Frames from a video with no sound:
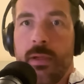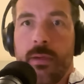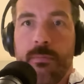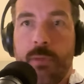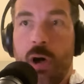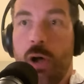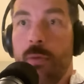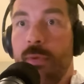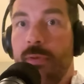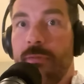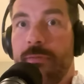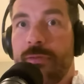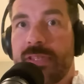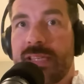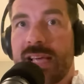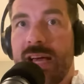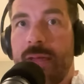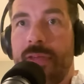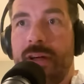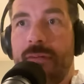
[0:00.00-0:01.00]
moment for
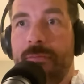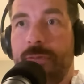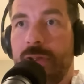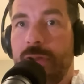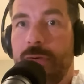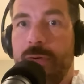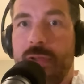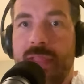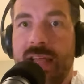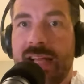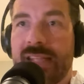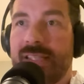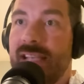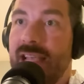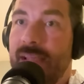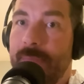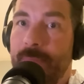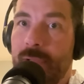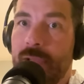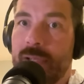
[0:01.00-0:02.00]
South Africa in that
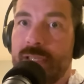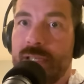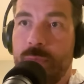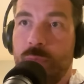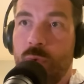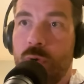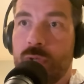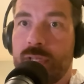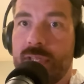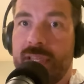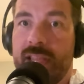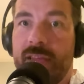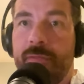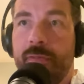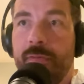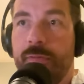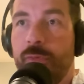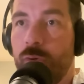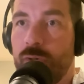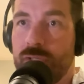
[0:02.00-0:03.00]
team, because it was a
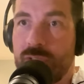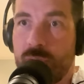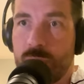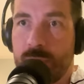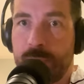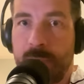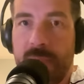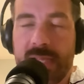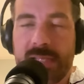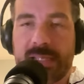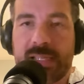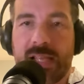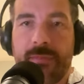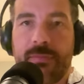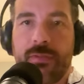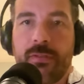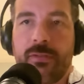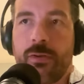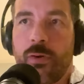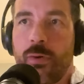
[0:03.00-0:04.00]
different voice. It was Peter
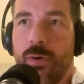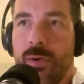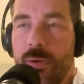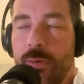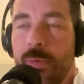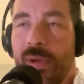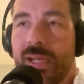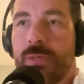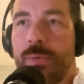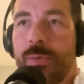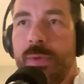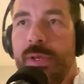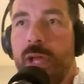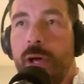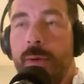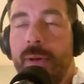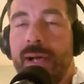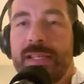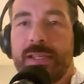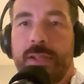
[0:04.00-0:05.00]
Steph De Toy, who, as we
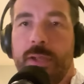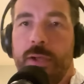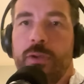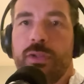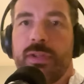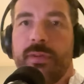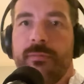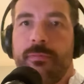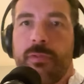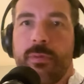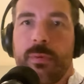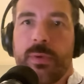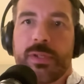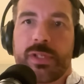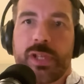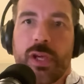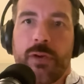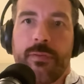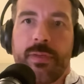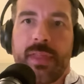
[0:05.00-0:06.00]
know, has huge
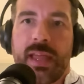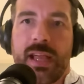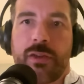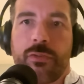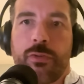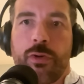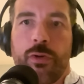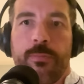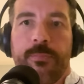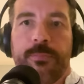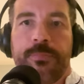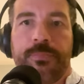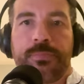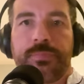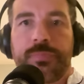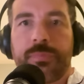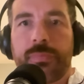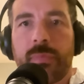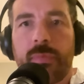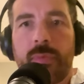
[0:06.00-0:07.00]
influence over that group.
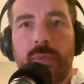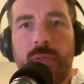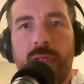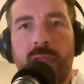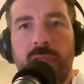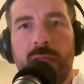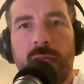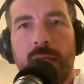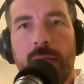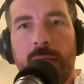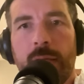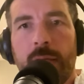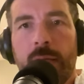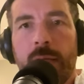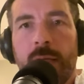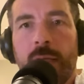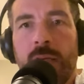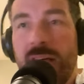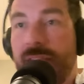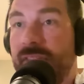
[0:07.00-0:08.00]

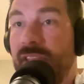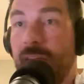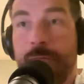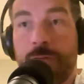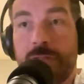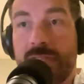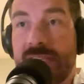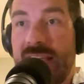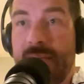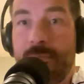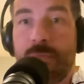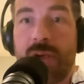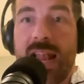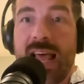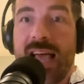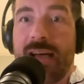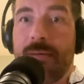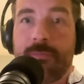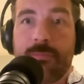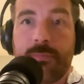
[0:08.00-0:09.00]
A different team ran
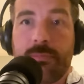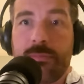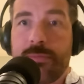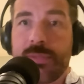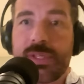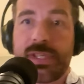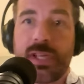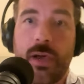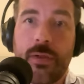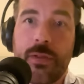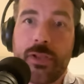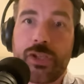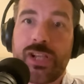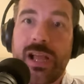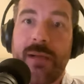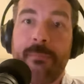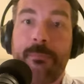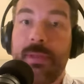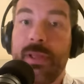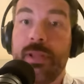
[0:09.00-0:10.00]
out, so the
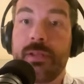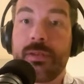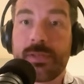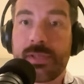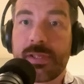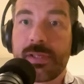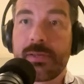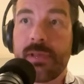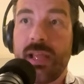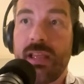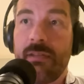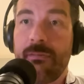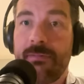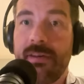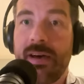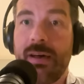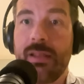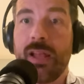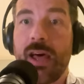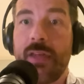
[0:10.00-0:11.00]
champions, it
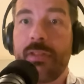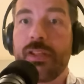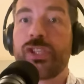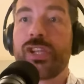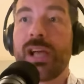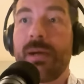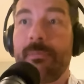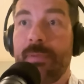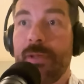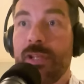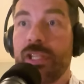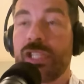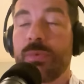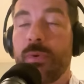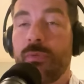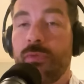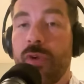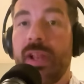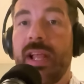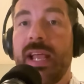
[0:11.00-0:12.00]
felt like the champions
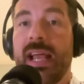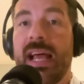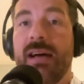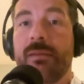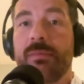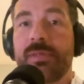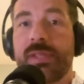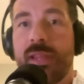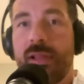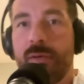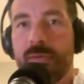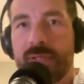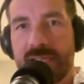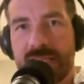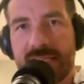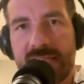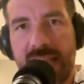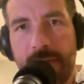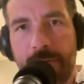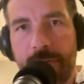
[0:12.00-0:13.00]
were running out, so there was
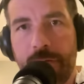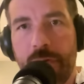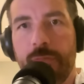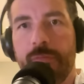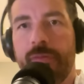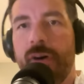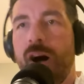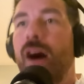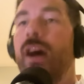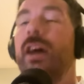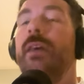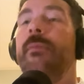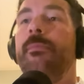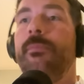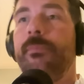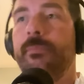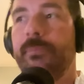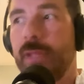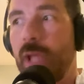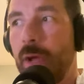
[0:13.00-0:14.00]
this different vibe
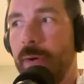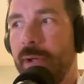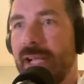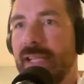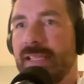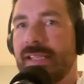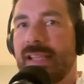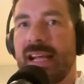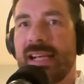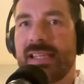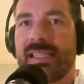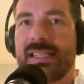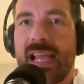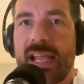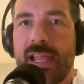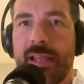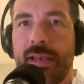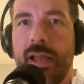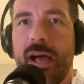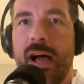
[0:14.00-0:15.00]
going into that
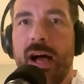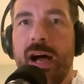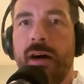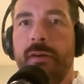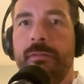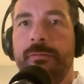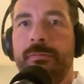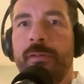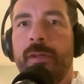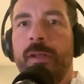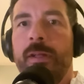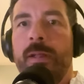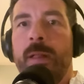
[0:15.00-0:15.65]
second half.